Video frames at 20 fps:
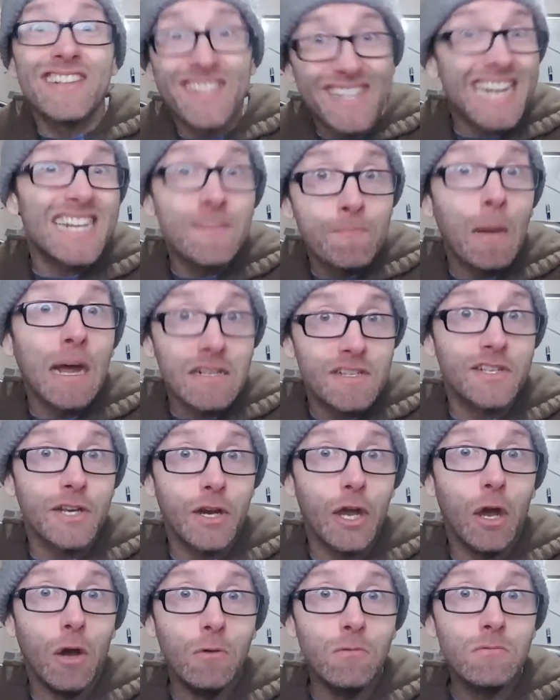6 months
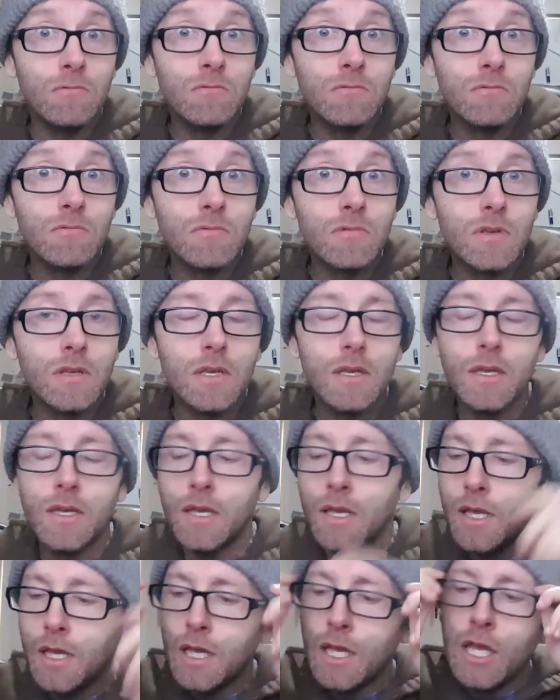ago.
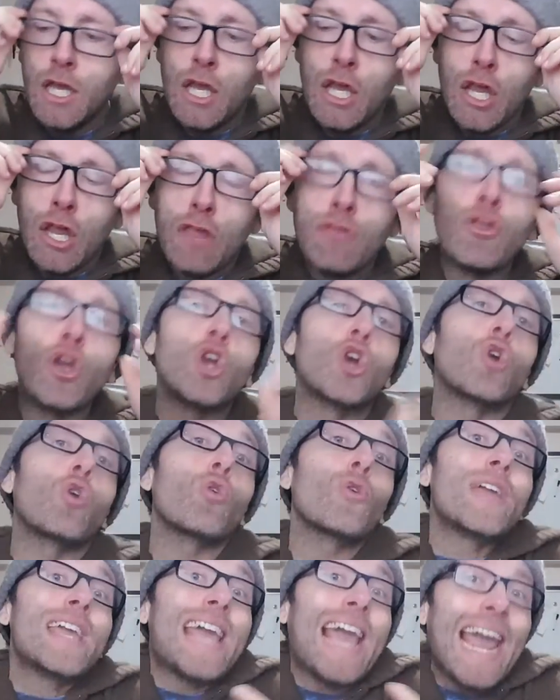The
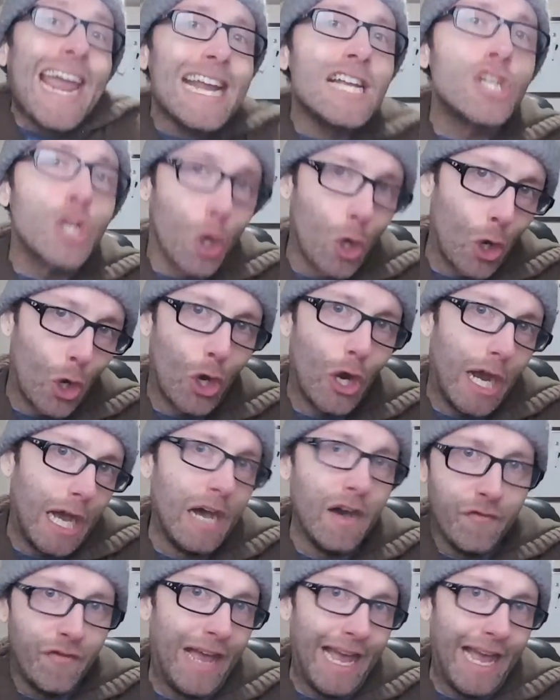creator of